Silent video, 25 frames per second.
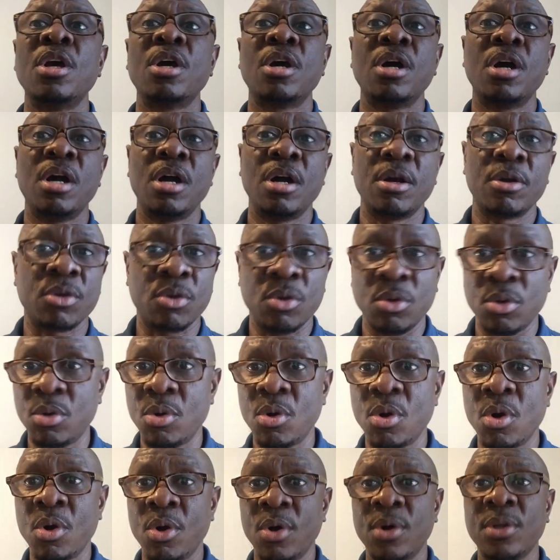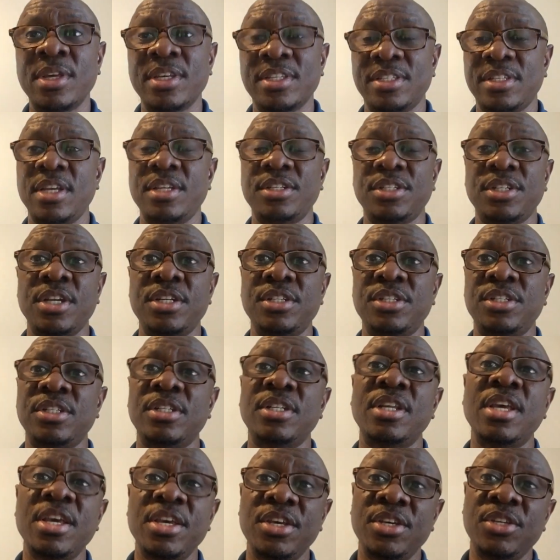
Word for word: uh, Google or other search engine